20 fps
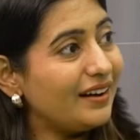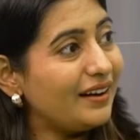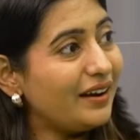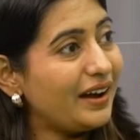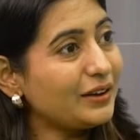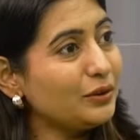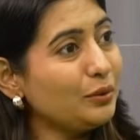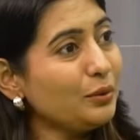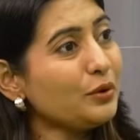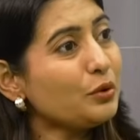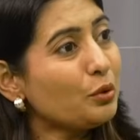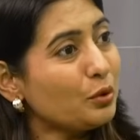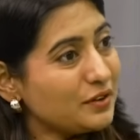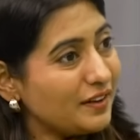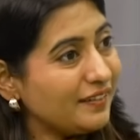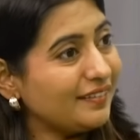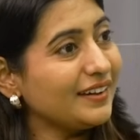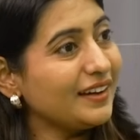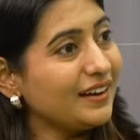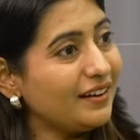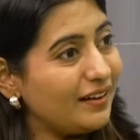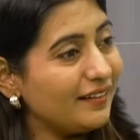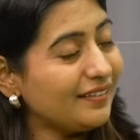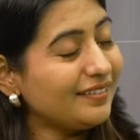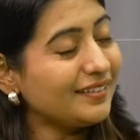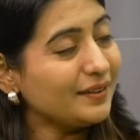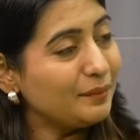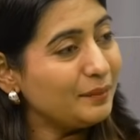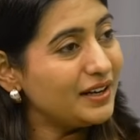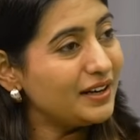Are you noticing a
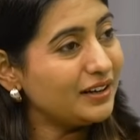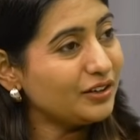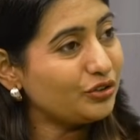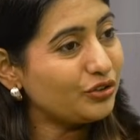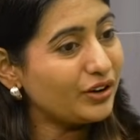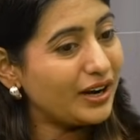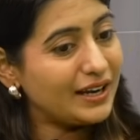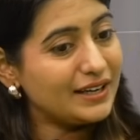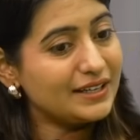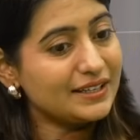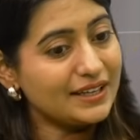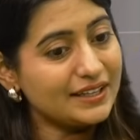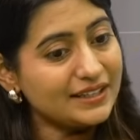similar trend